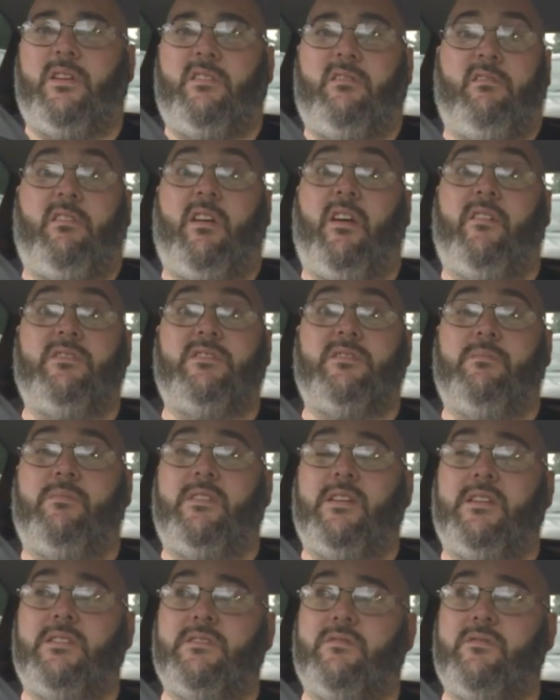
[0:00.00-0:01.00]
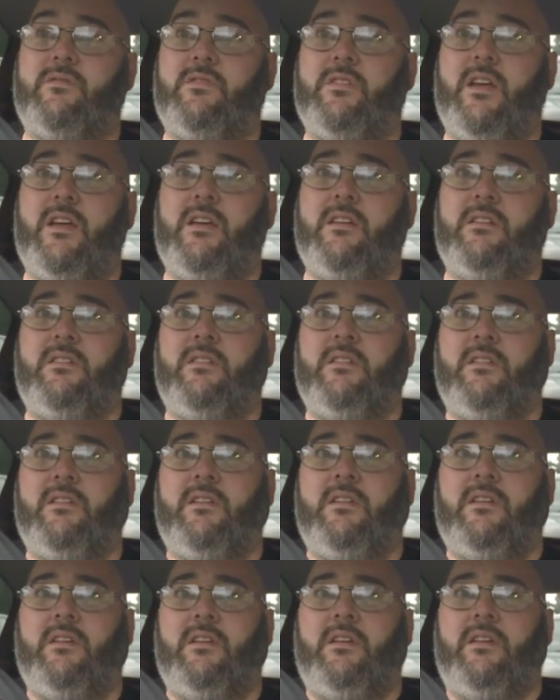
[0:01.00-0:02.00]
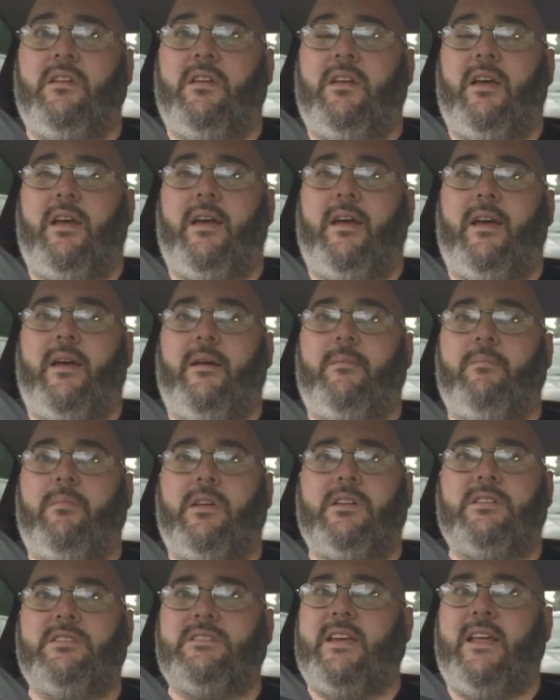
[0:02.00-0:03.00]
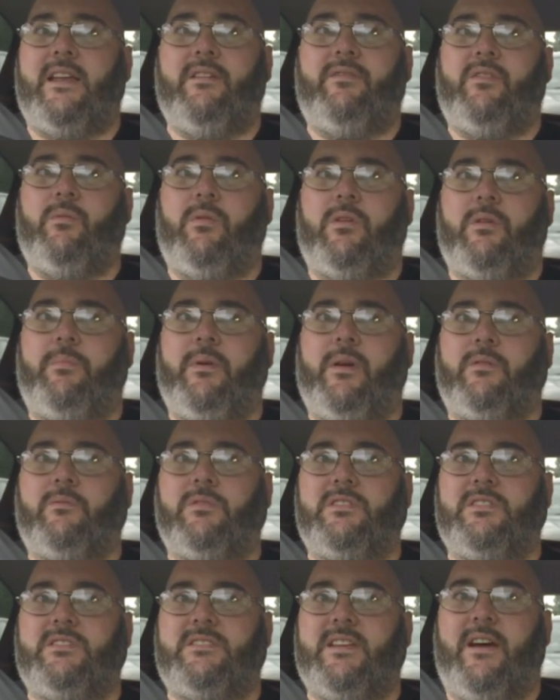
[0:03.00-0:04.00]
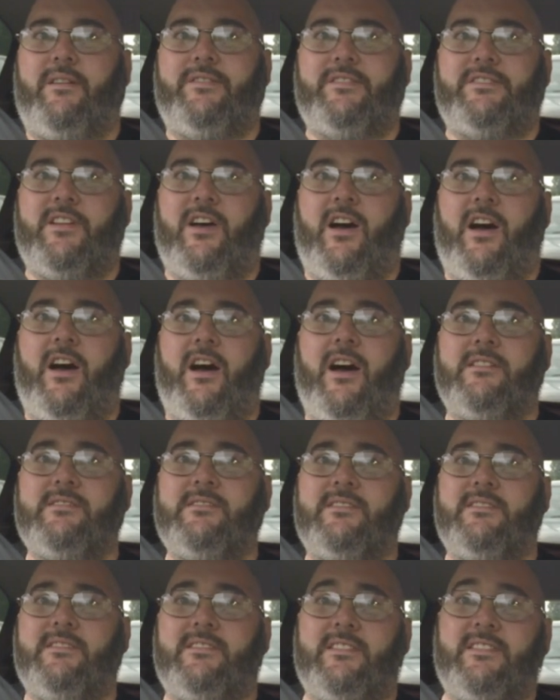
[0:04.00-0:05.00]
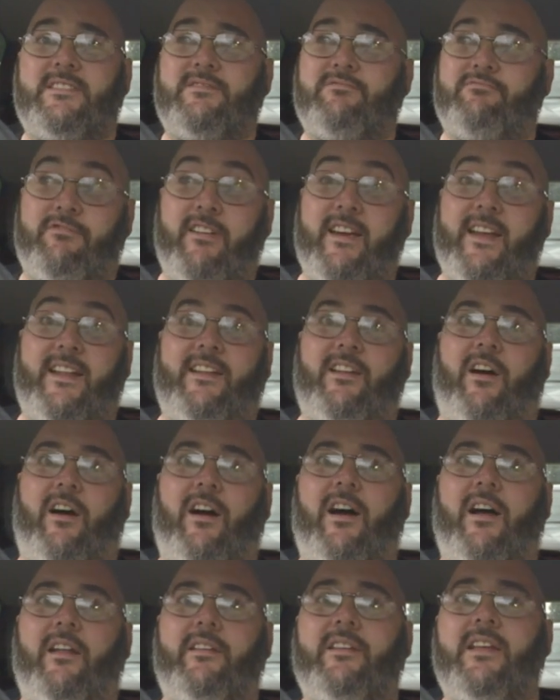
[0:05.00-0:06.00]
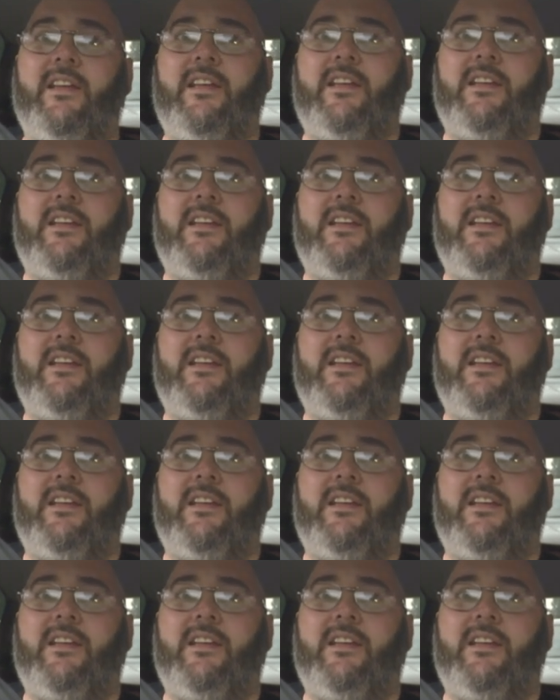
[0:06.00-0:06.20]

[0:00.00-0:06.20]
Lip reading: it covers some things for you. Like I said, if you want to build one yourself, it's not hard. It's really not hard.